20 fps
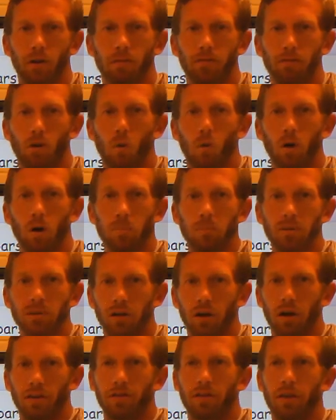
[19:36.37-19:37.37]

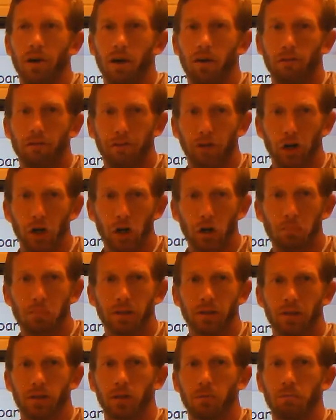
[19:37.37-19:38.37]
forms of the
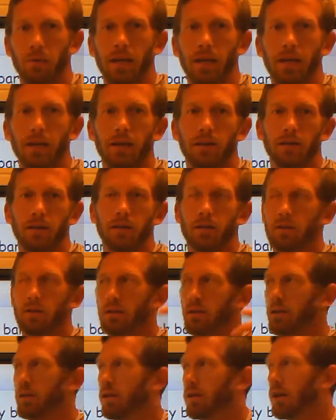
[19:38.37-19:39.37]
verb to be,
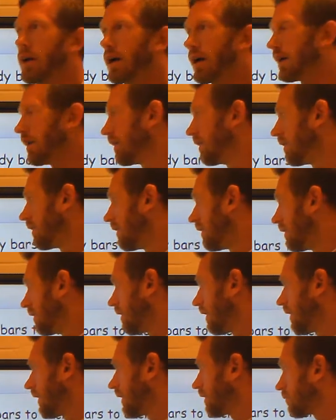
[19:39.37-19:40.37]
okay?
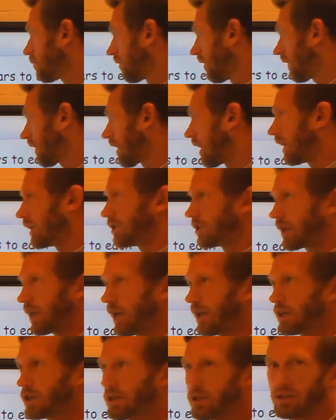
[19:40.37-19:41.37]
I think it's one of the
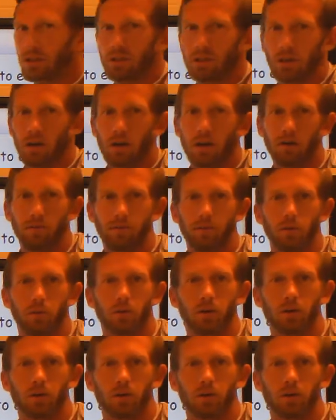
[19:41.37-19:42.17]
conjugations of the